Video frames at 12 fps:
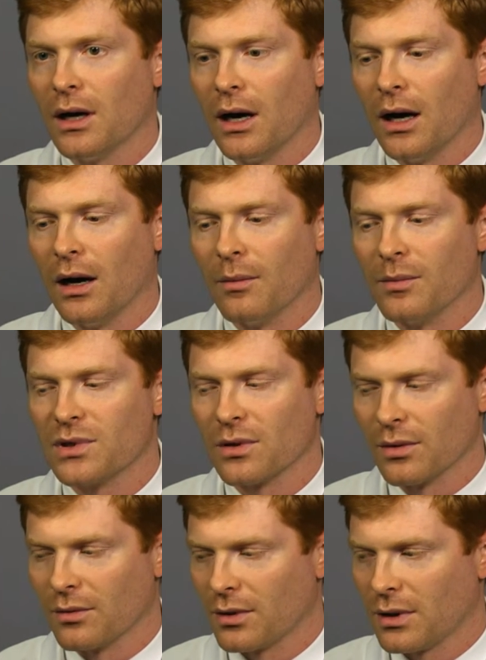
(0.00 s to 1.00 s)
Um,
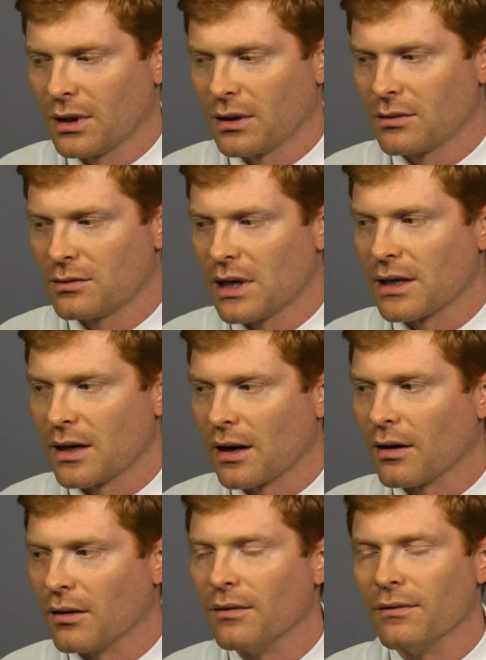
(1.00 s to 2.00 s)
so we really take
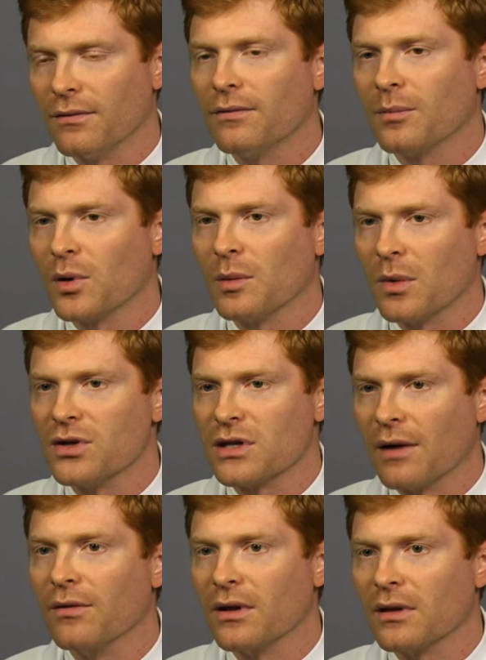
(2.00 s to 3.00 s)
care of pretty much
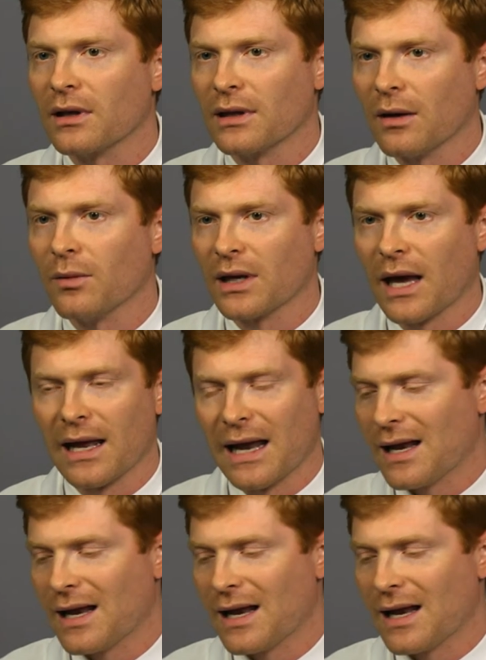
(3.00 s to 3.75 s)
everything that we can.